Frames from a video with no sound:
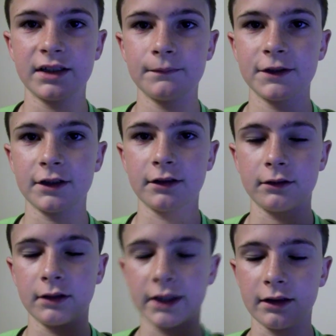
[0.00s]
Samsung
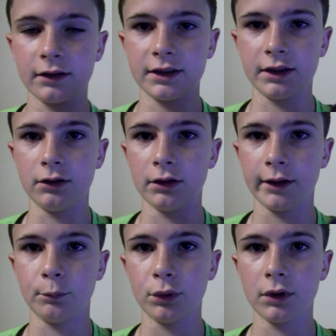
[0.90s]
Galaxy
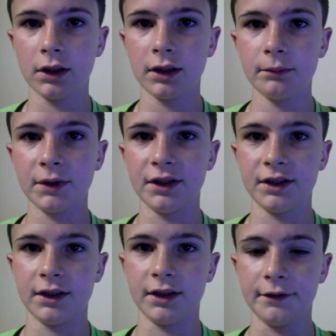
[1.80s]
Grand Prime. It is
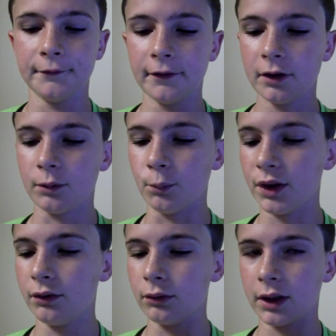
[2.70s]
a
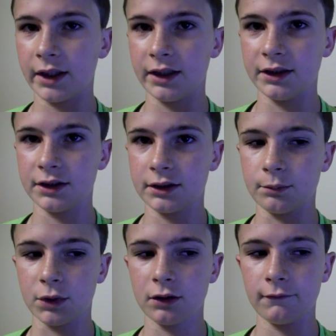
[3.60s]
mid-range
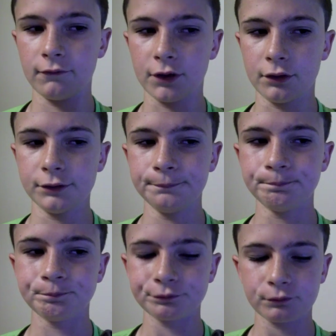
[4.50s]
smartphone.
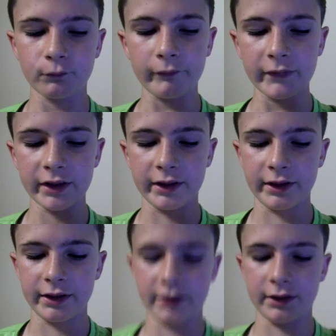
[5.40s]

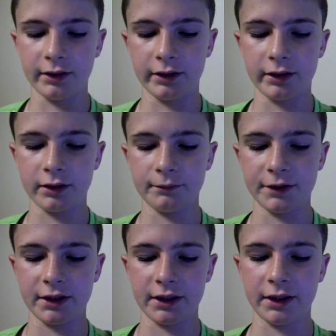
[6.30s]
It, it
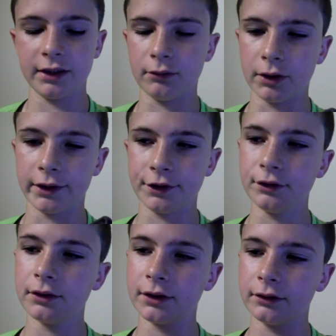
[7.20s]
comes at around
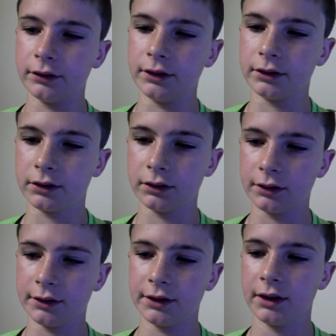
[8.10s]
two hundred
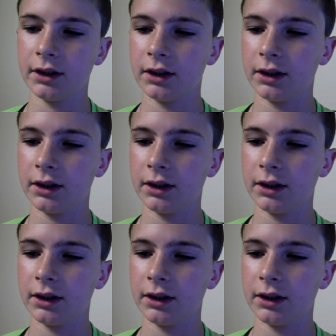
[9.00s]
dollars